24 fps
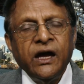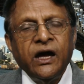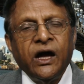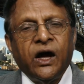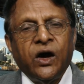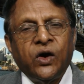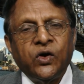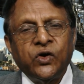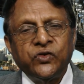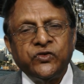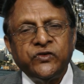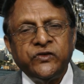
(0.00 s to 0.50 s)

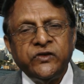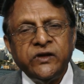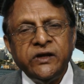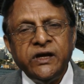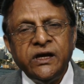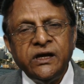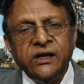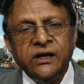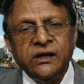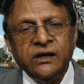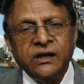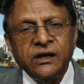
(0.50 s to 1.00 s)
Our
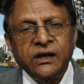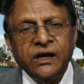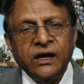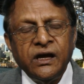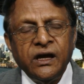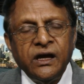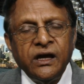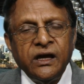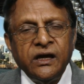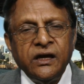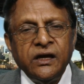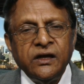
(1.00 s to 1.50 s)
scene
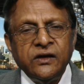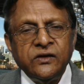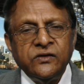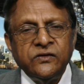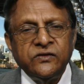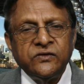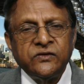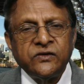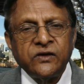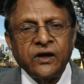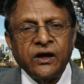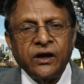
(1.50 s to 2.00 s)

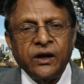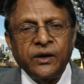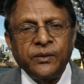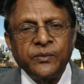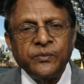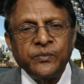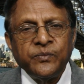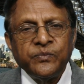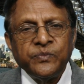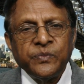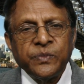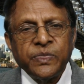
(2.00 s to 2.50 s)
is
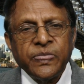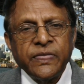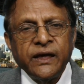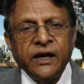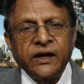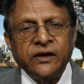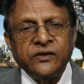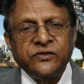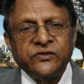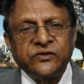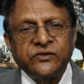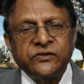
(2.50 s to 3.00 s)

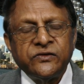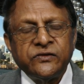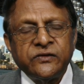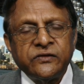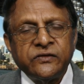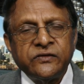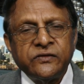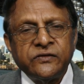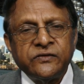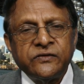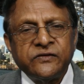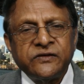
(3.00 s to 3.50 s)

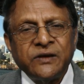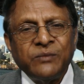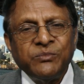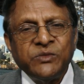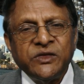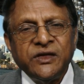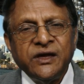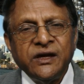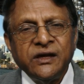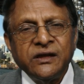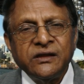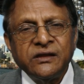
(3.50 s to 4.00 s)

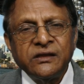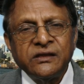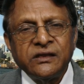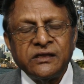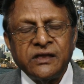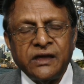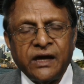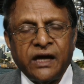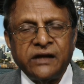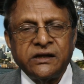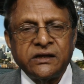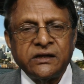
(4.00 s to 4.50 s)
something
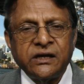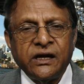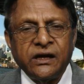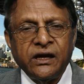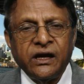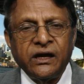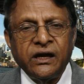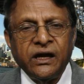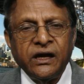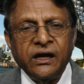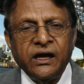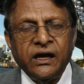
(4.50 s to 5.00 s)

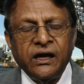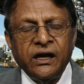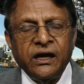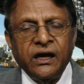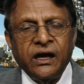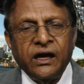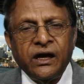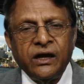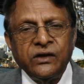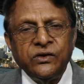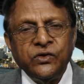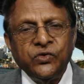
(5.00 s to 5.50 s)
that
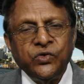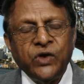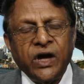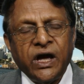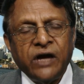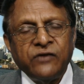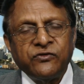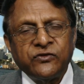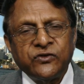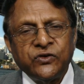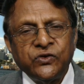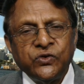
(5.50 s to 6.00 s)
you
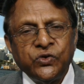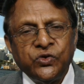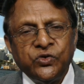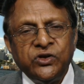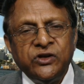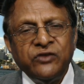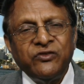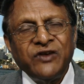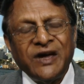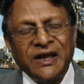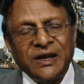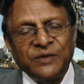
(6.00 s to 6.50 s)
have to
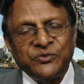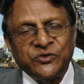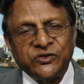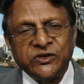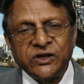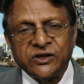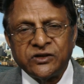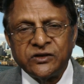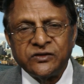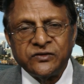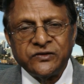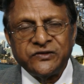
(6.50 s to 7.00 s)
develop
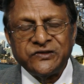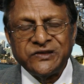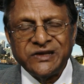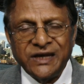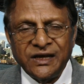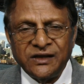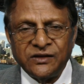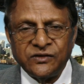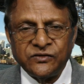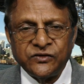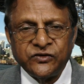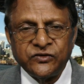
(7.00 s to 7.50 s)
certain
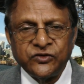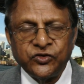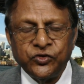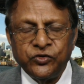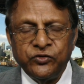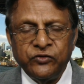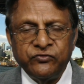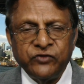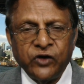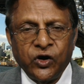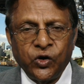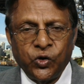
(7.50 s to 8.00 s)
skills to
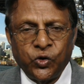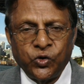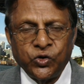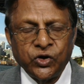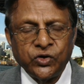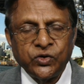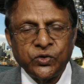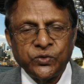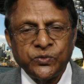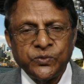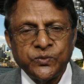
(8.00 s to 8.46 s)
evoke.